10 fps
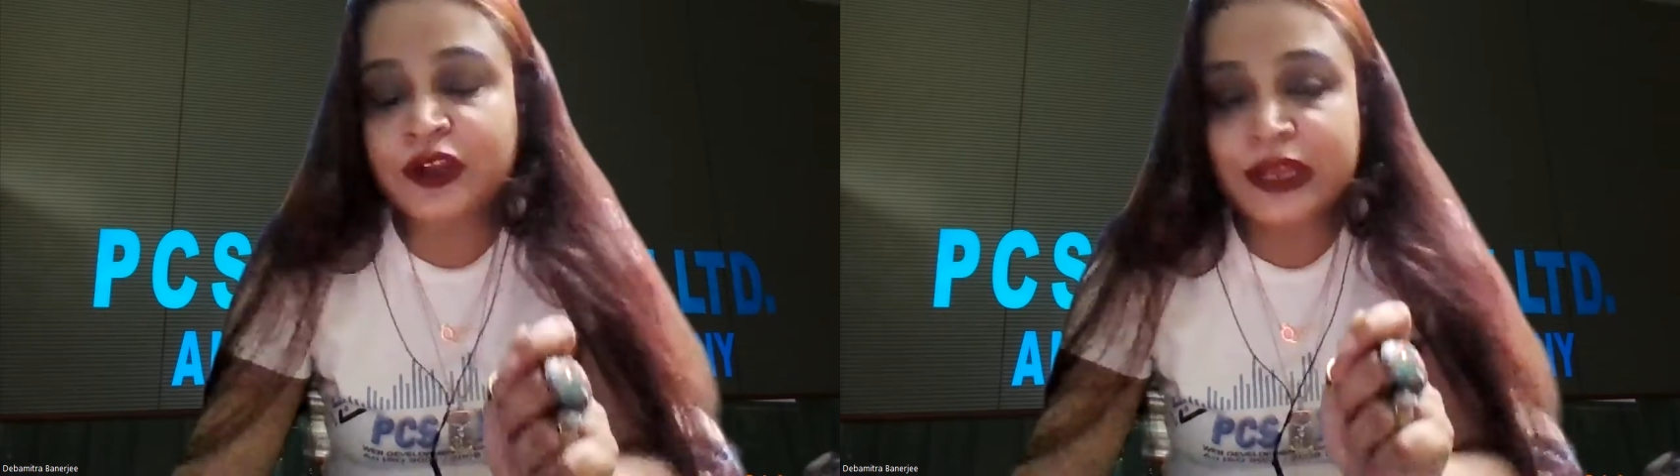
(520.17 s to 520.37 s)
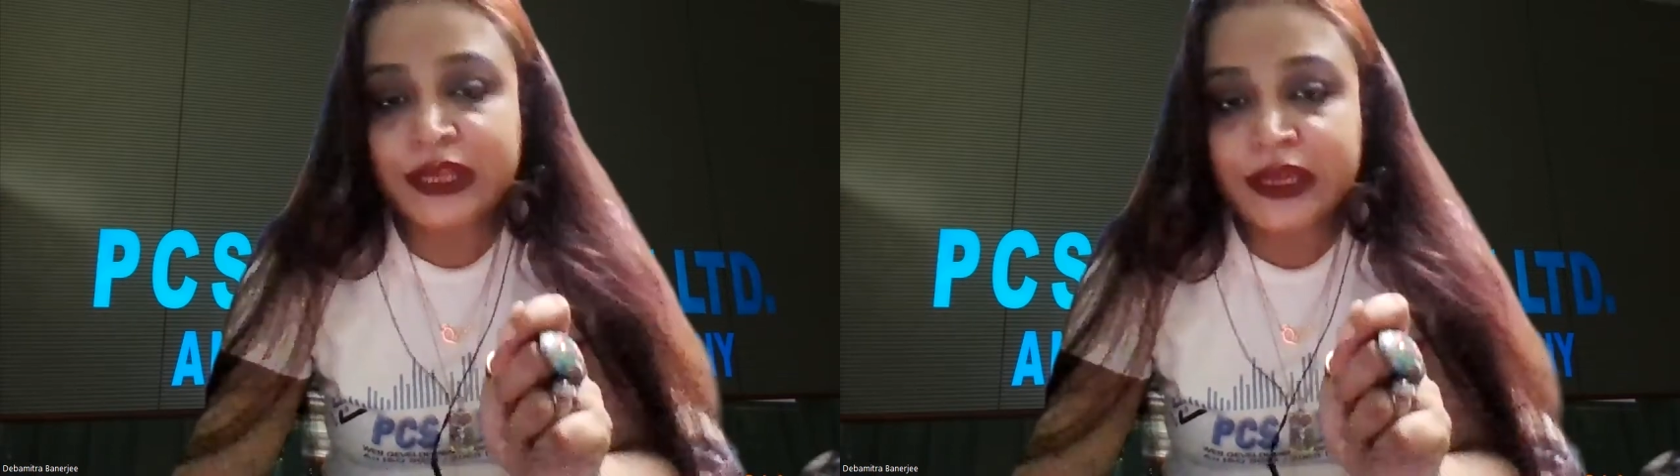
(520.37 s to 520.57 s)

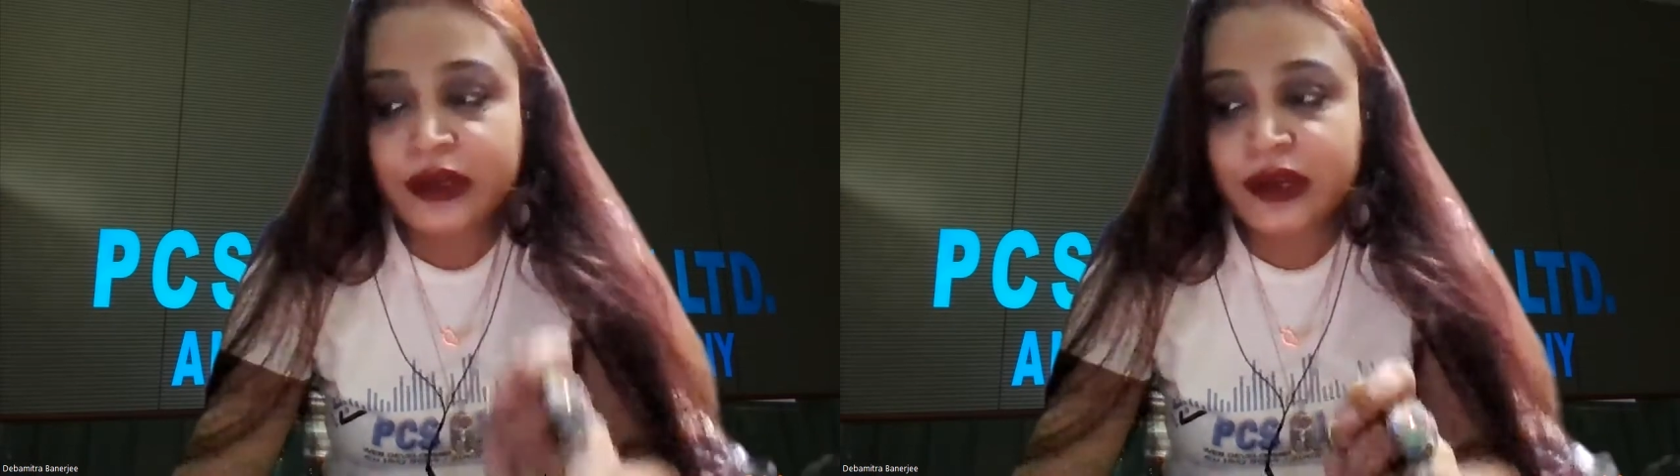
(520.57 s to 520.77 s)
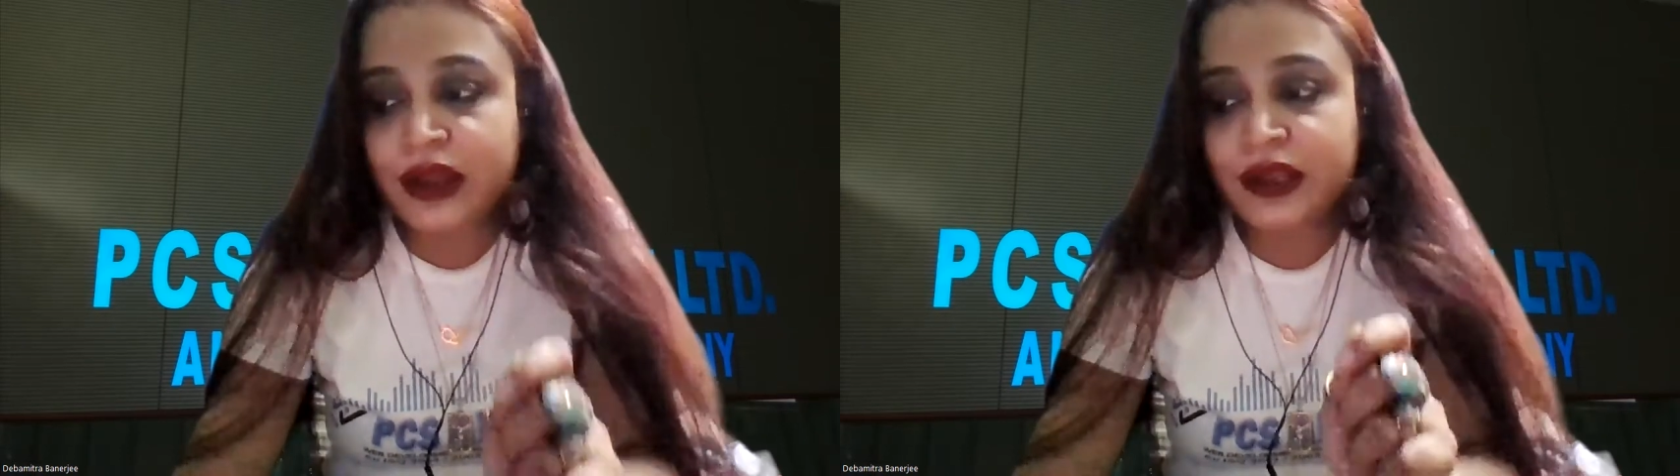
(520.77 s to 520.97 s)

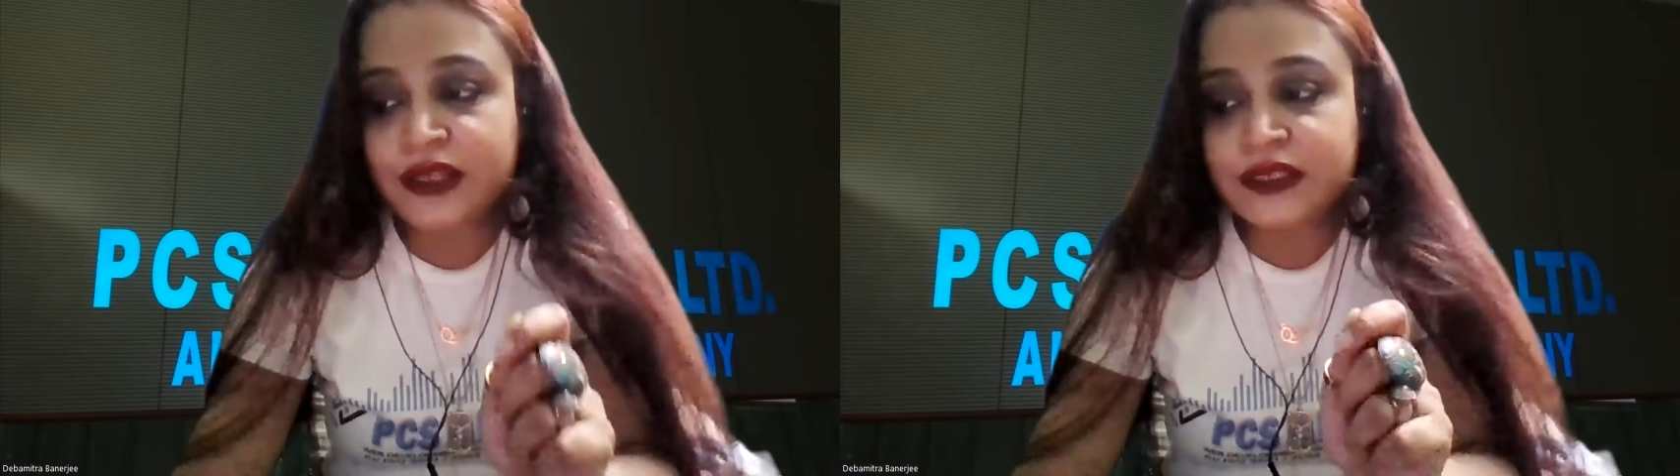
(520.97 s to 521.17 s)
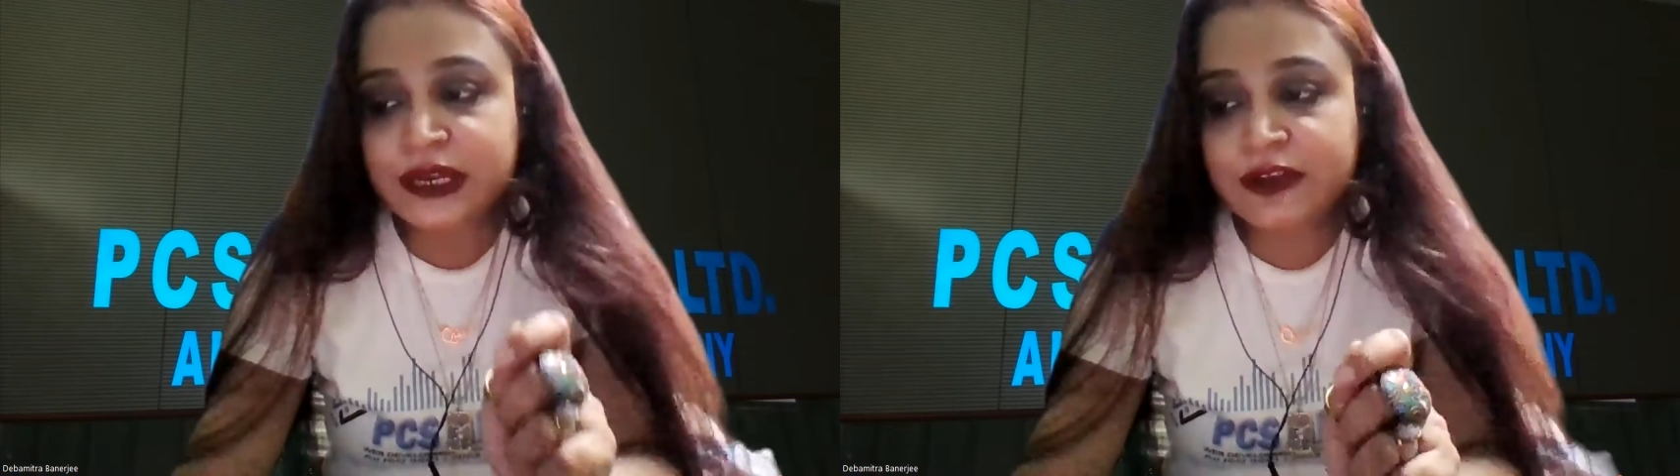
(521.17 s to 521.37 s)
clear
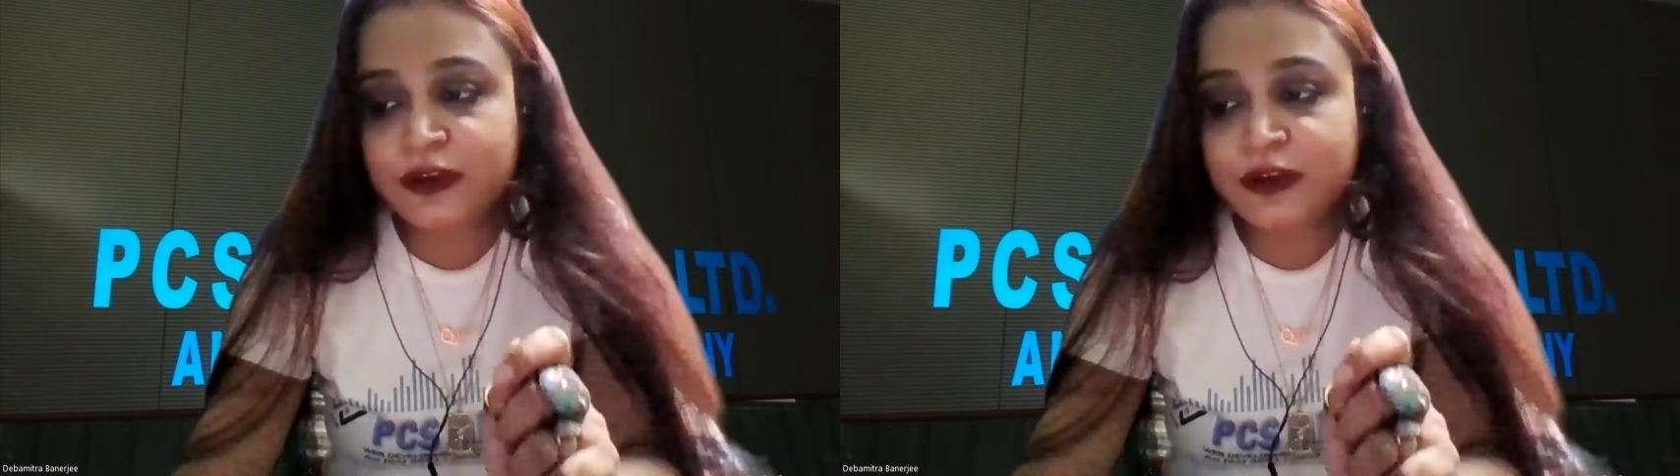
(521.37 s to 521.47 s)
understanding